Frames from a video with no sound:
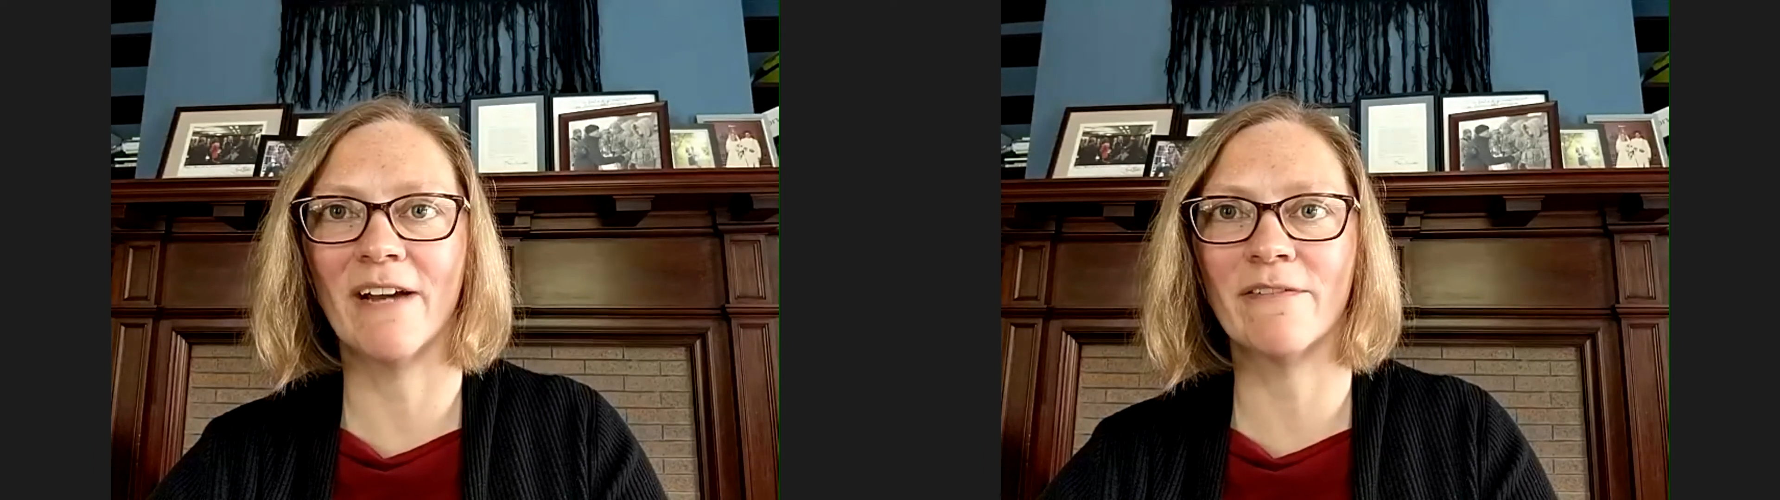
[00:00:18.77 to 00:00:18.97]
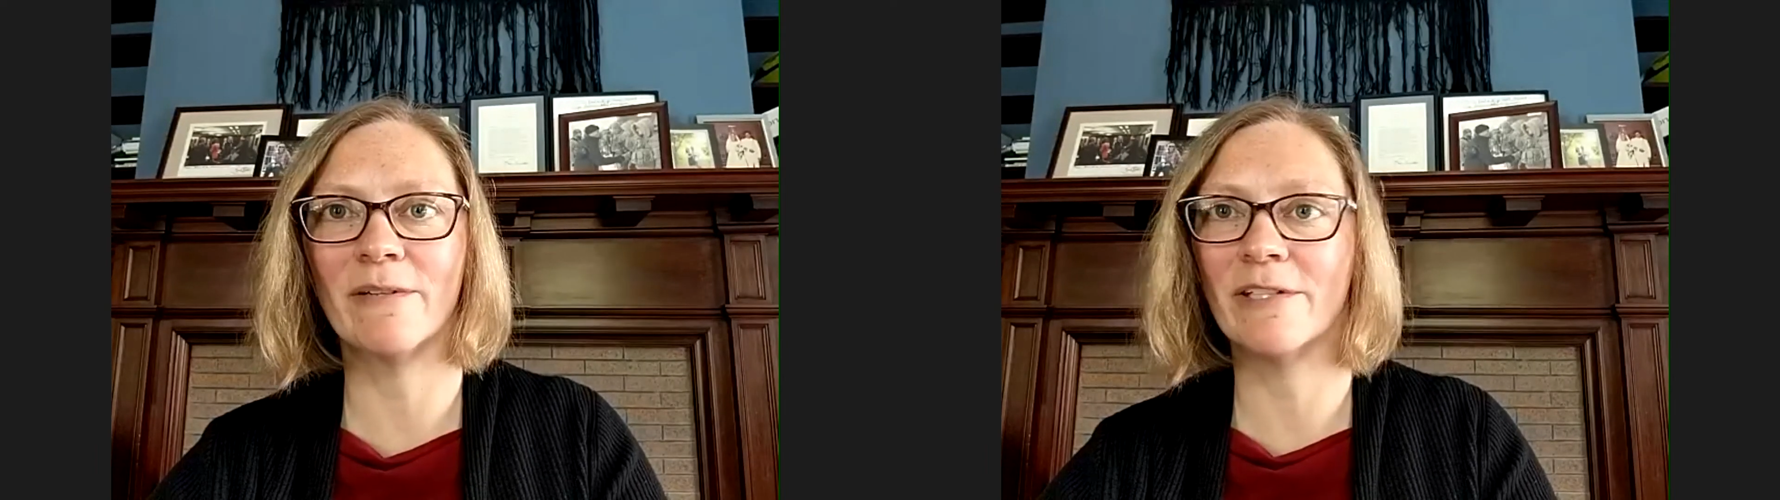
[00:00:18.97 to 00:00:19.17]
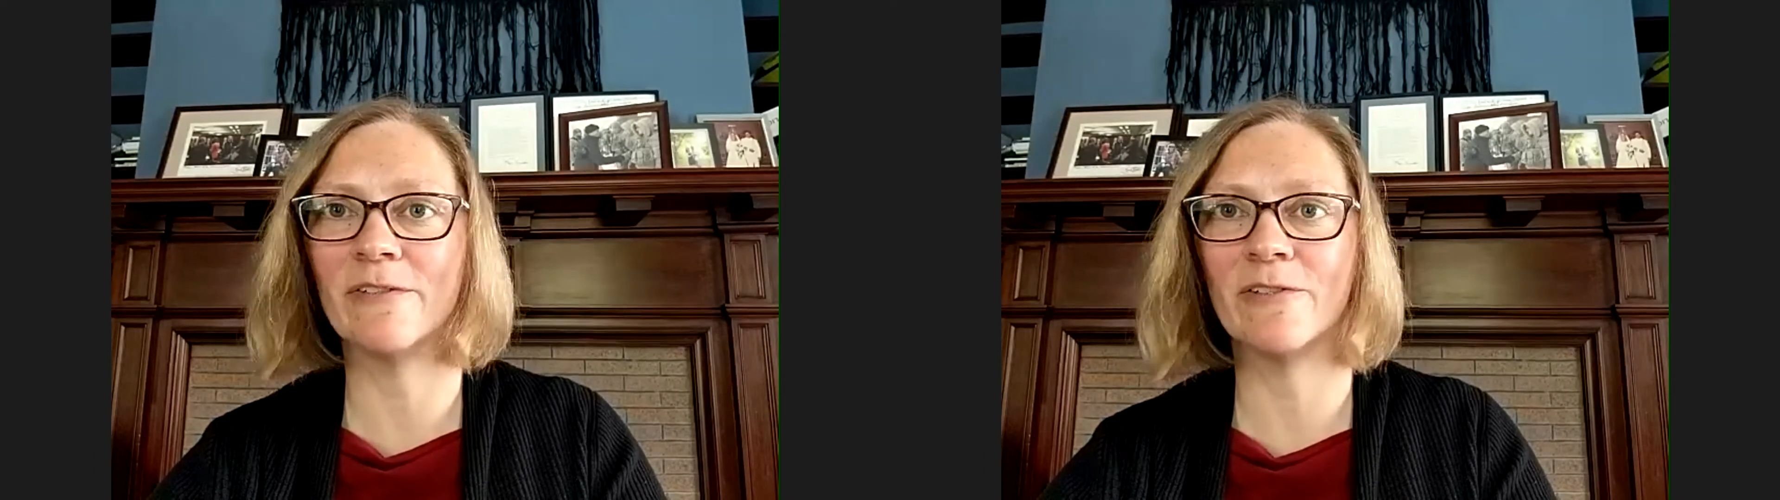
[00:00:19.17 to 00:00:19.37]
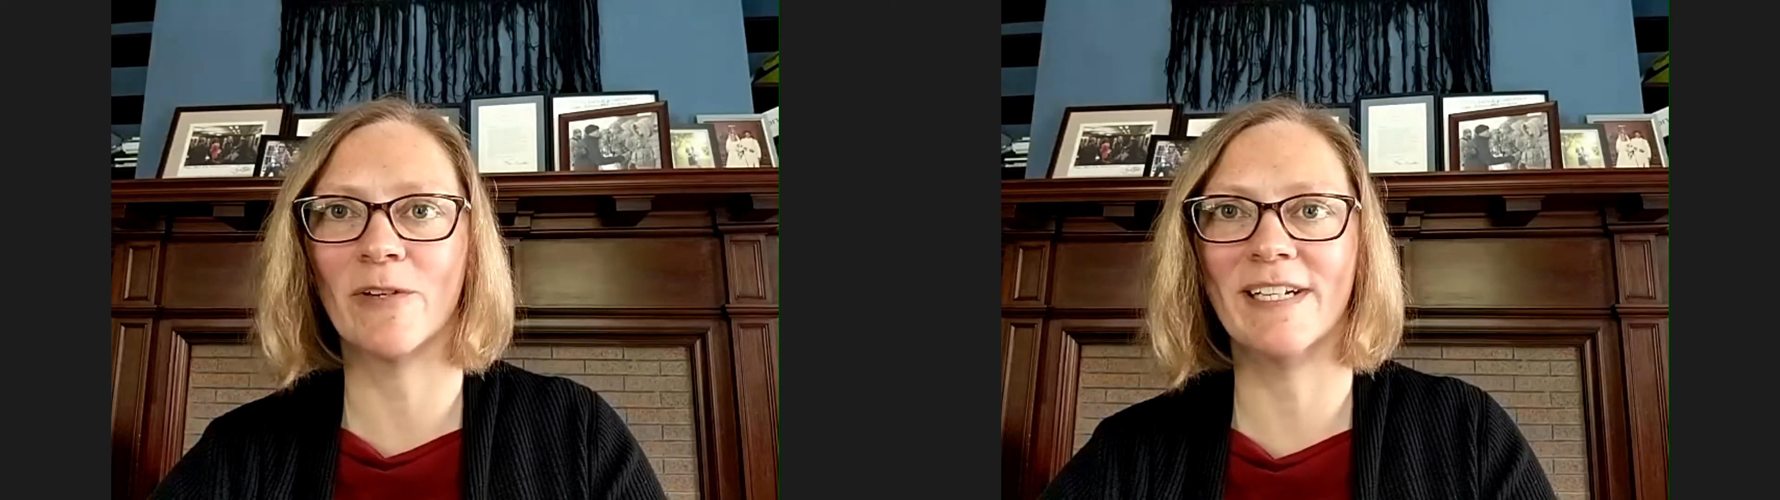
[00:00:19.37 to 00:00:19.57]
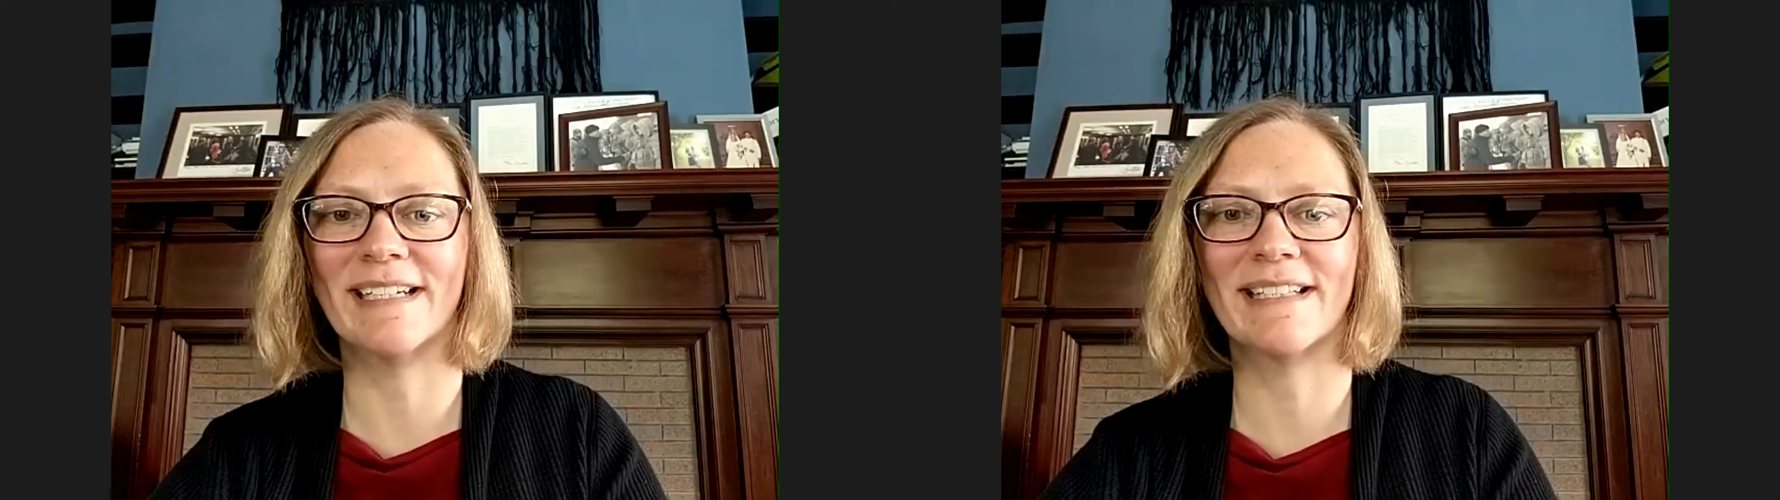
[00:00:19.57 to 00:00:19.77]
everyone who's
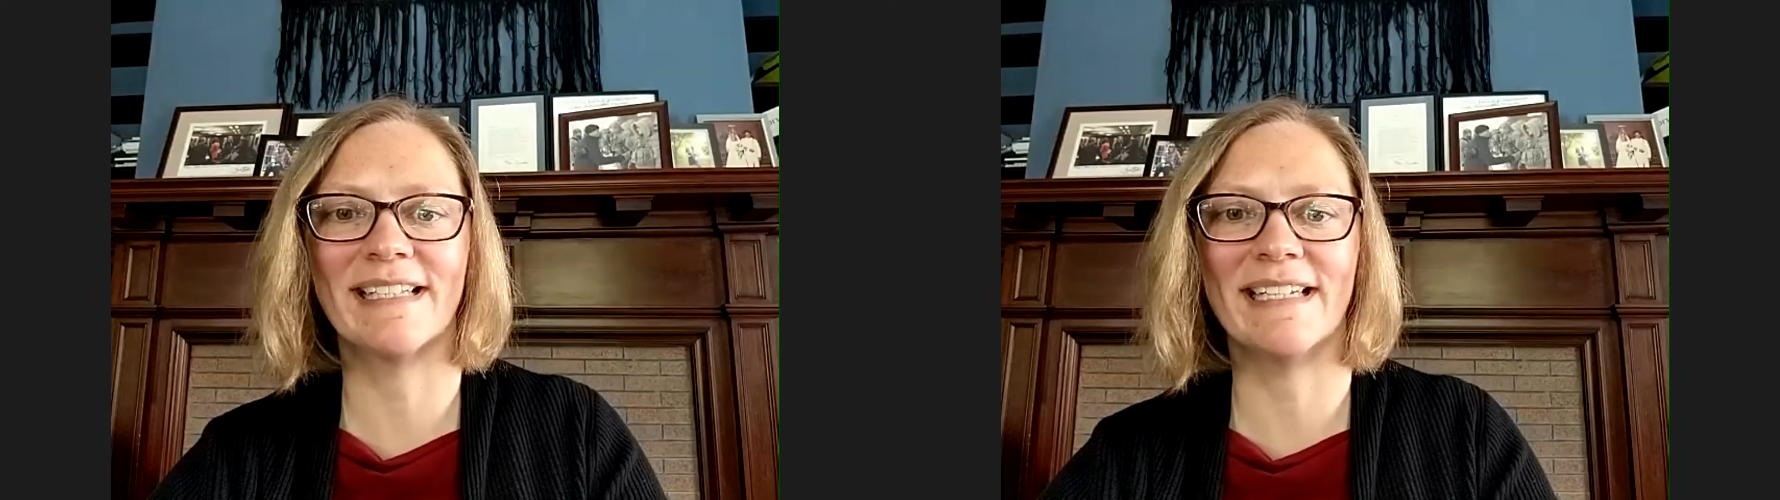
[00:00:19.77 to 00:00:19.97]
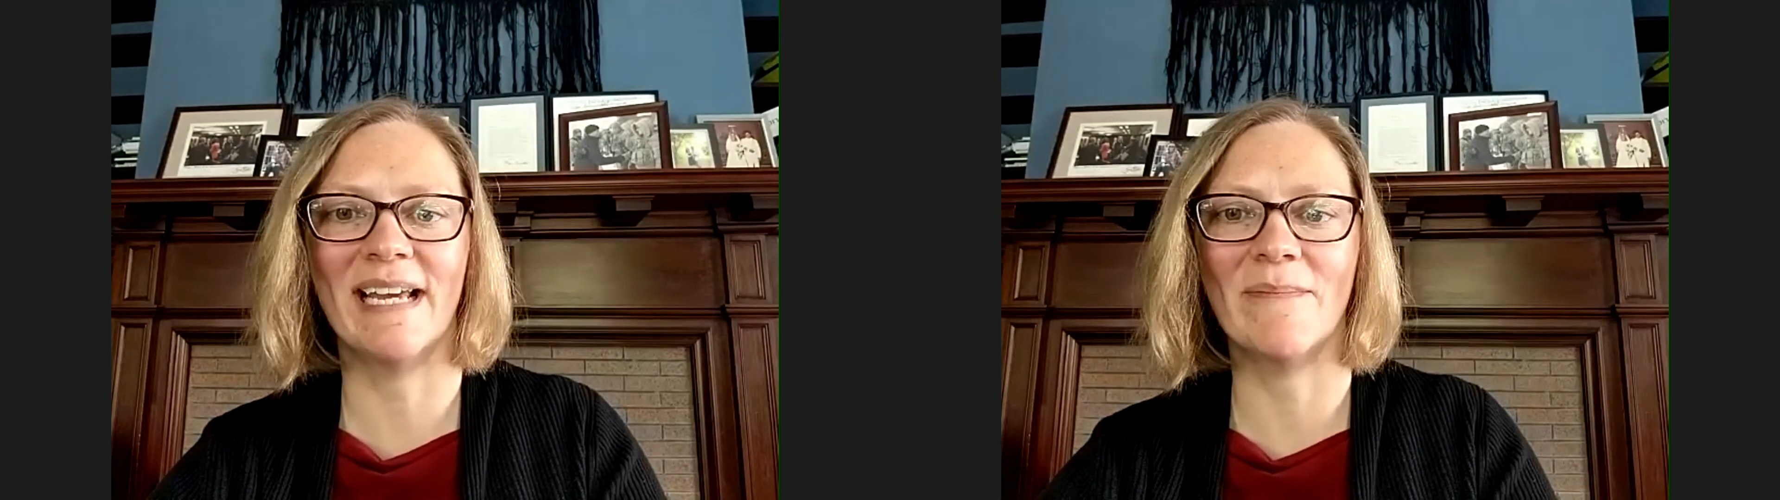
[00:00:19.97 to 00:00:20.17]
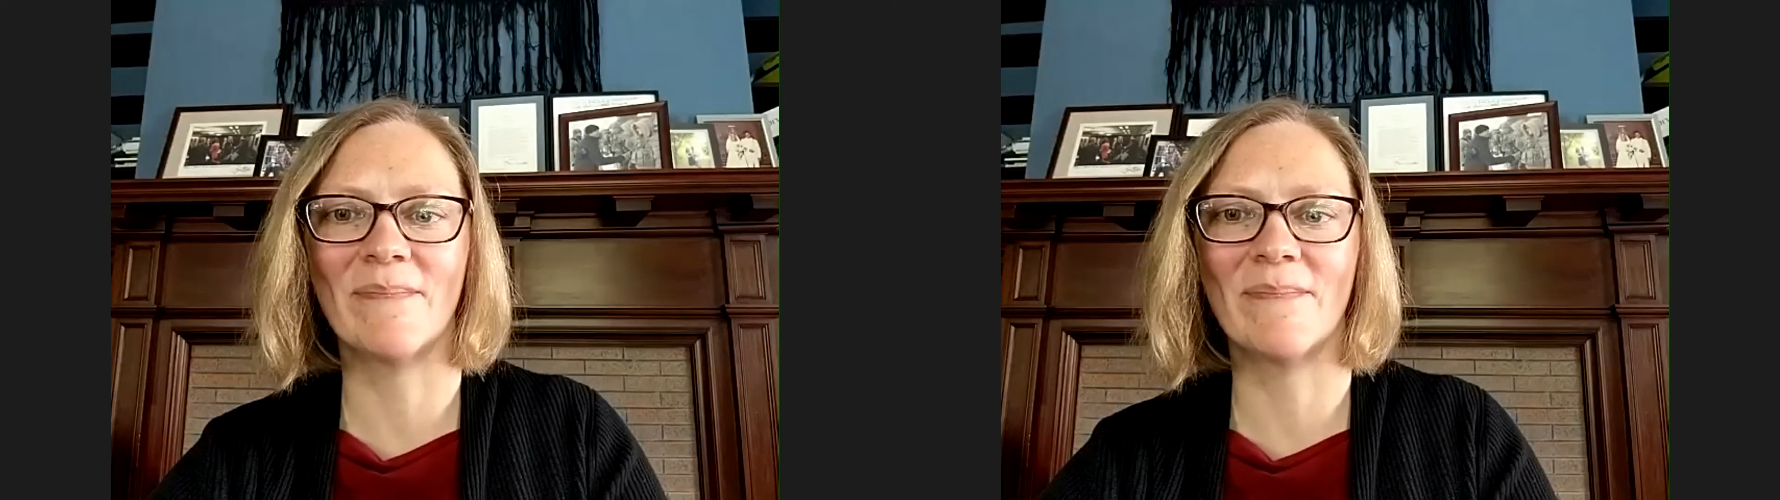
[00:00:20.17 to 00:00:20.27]
joining us today.